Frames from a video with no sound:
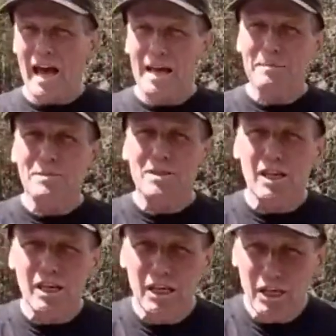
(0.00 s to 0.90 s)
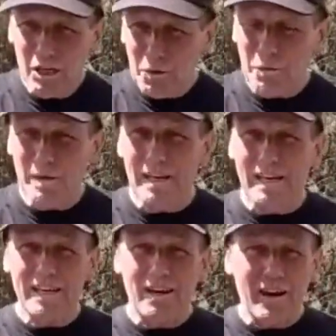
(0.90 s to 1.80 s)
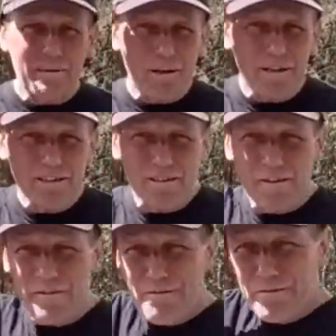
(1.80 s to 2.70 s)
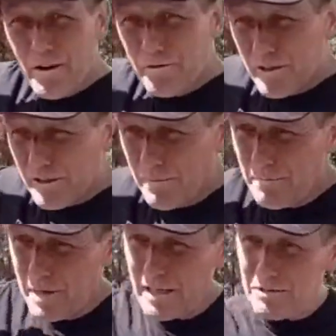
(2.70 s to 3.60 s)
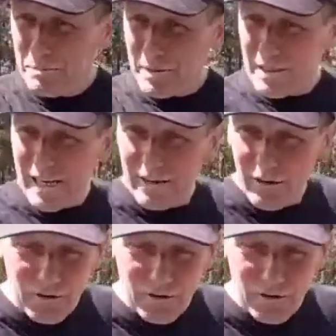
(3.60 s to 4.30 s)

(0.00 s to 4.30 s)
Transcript: Absolutely, I am going to focus 1,000,000%